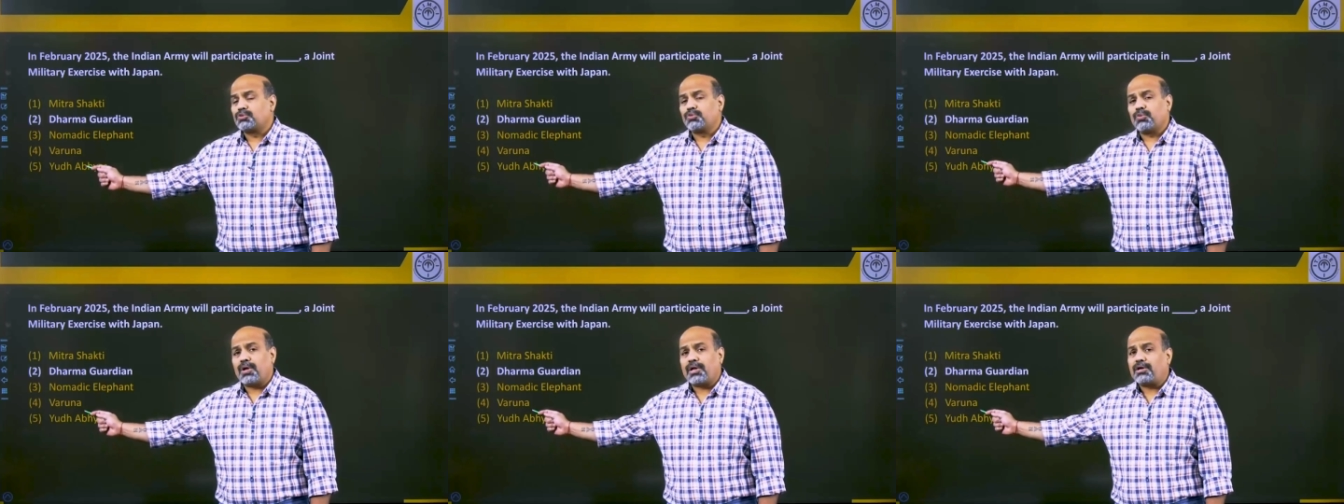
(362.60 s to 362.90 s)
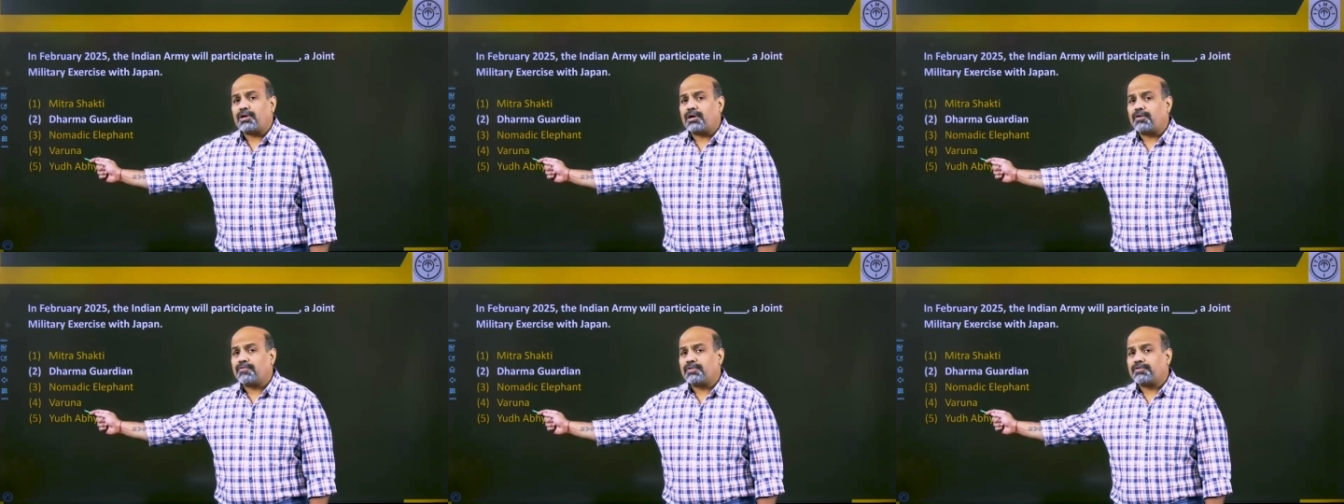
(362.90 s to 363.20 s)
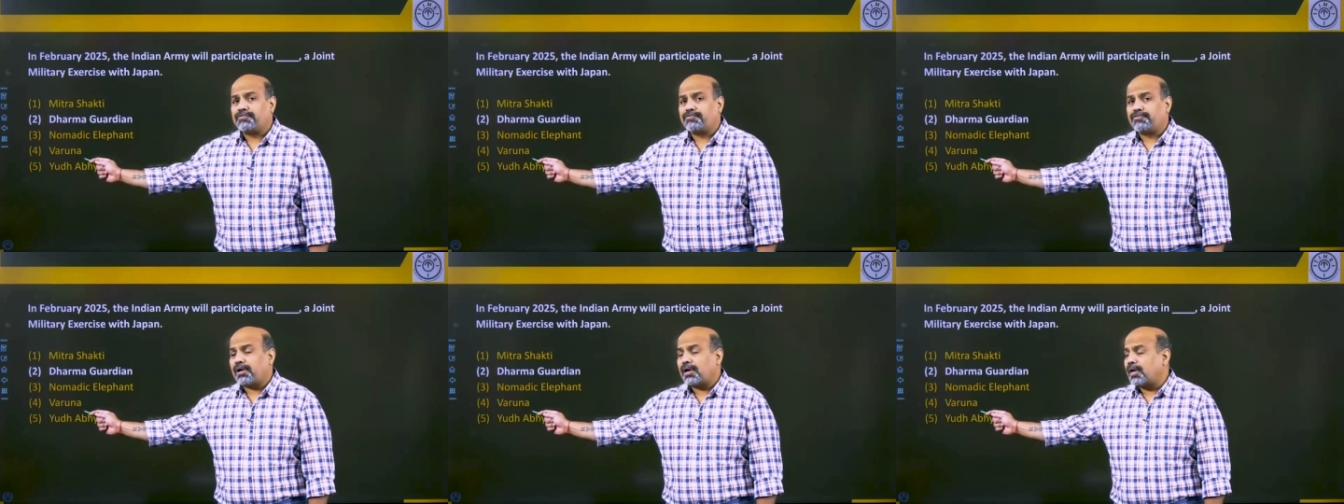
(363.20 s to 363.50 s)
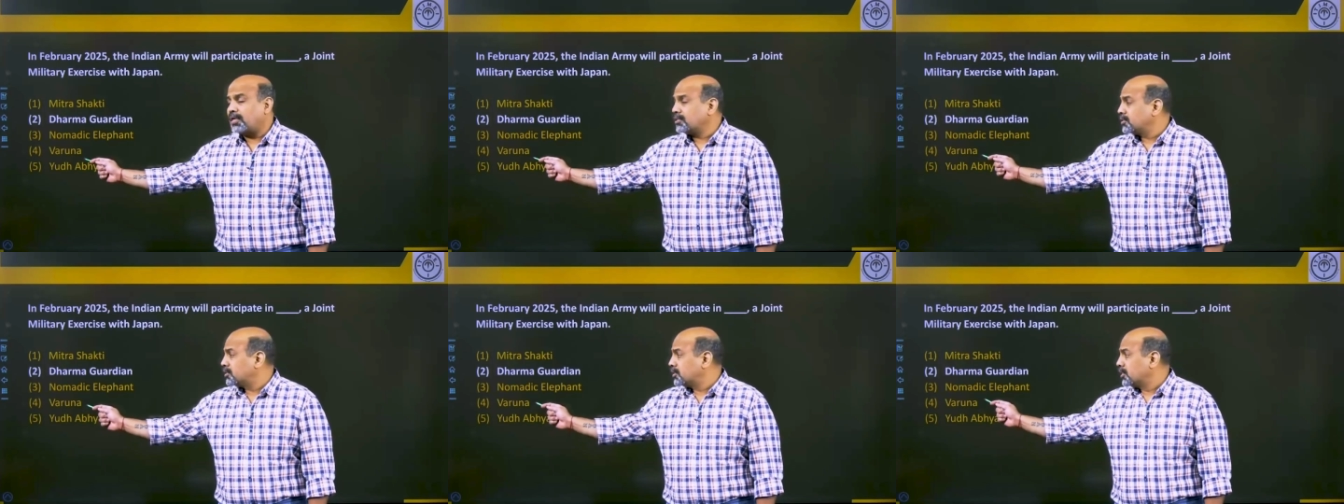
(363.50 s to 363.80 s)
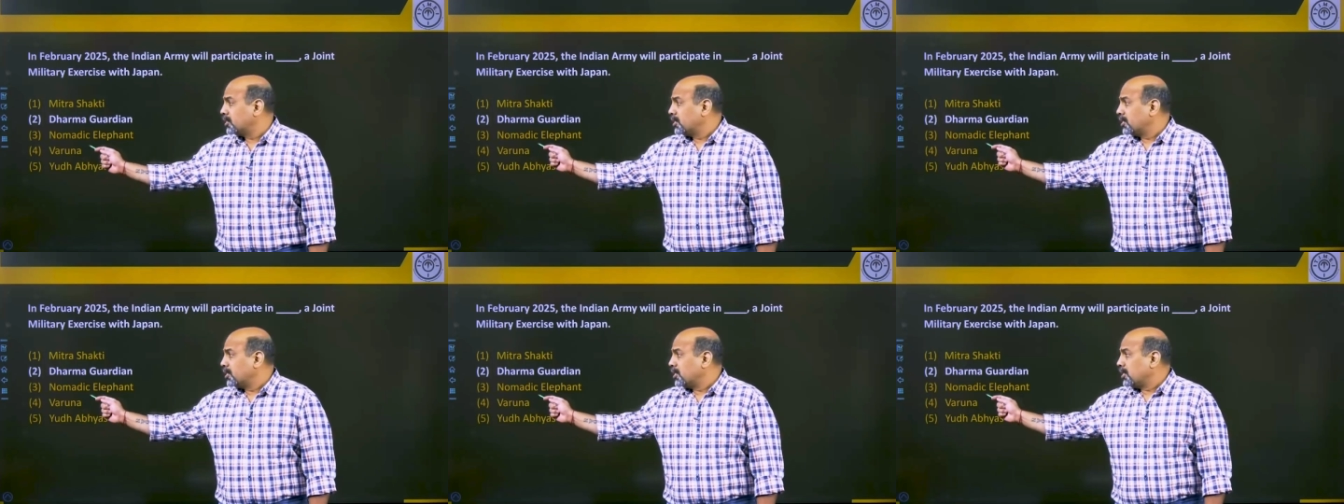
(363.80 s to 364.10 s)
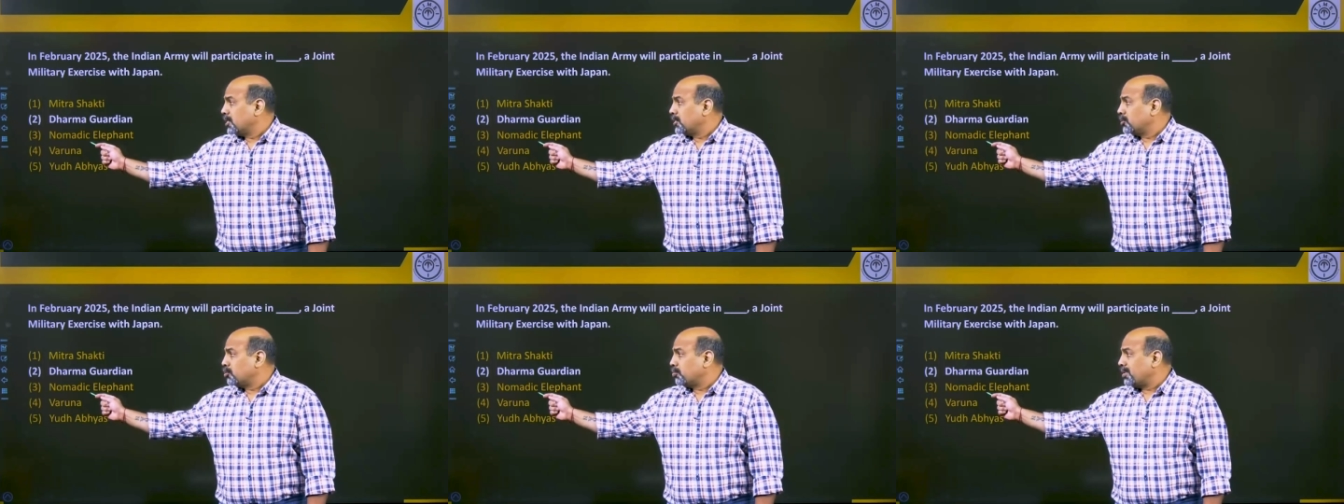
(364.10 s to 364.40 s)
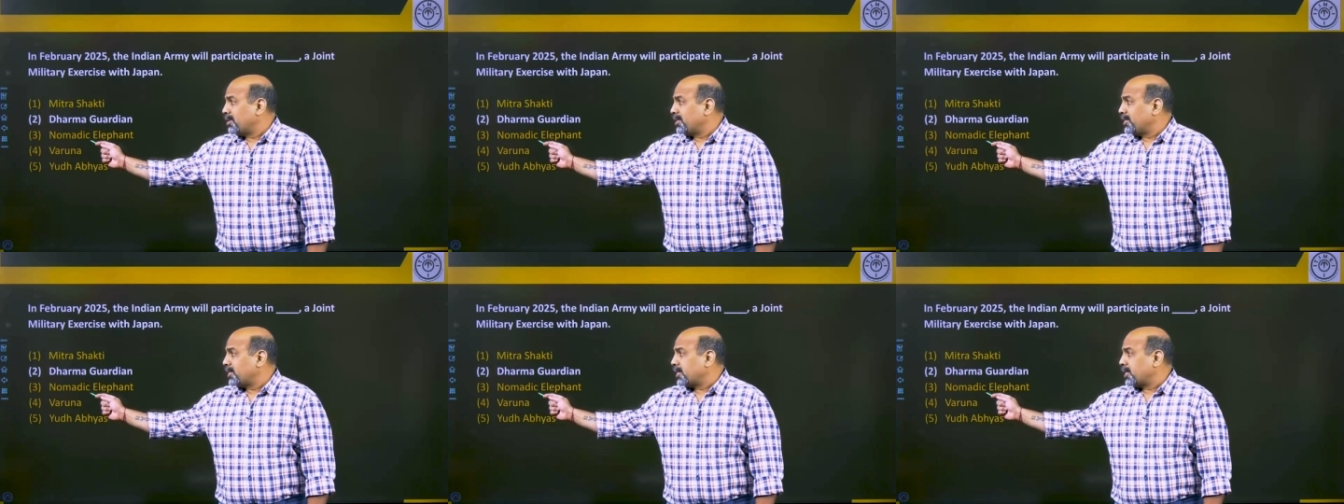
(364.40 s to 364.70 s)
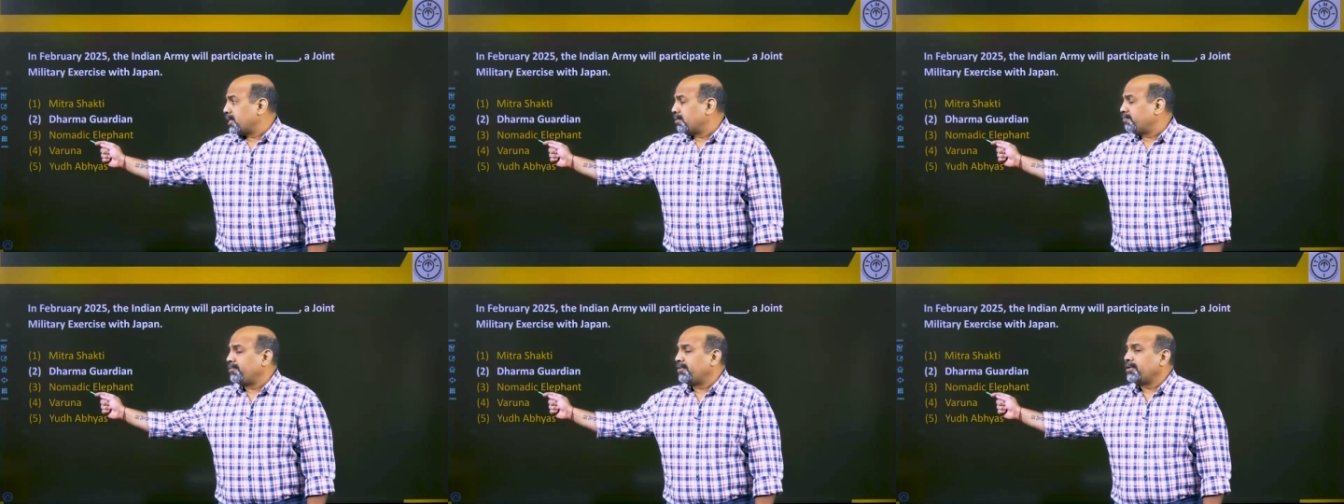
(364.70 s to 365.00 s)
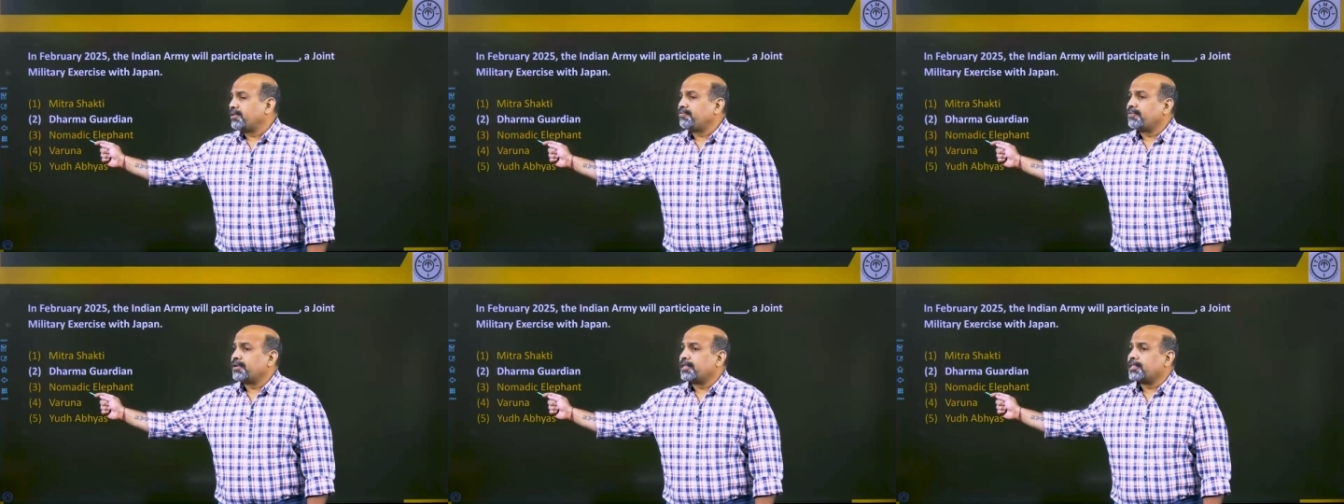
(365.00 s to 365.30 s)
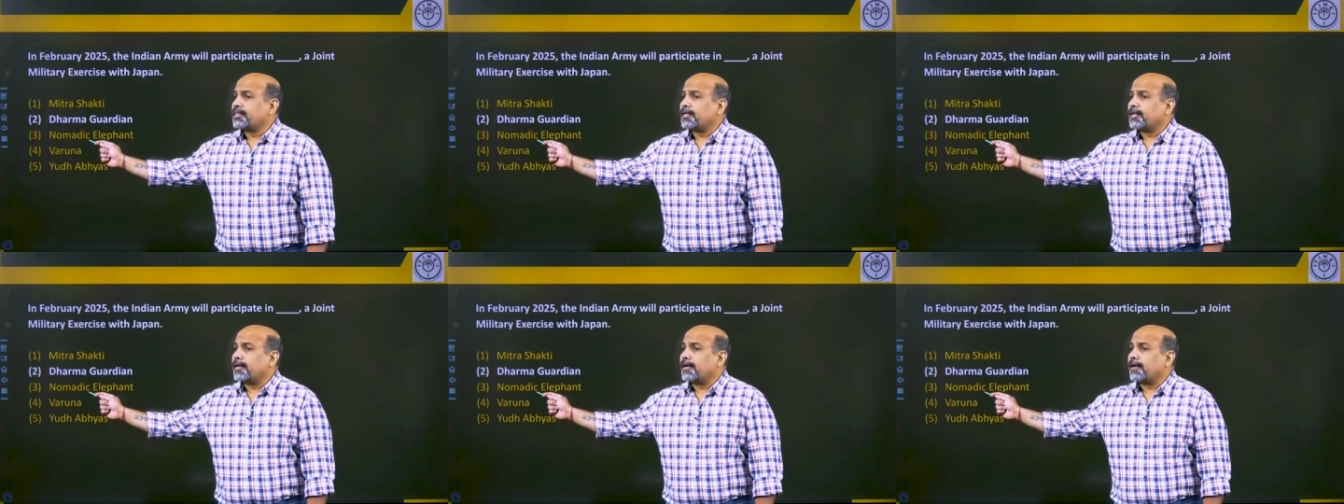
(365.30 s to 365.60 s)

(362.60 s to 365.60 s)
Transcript: Varuna with France, nomadic elephant with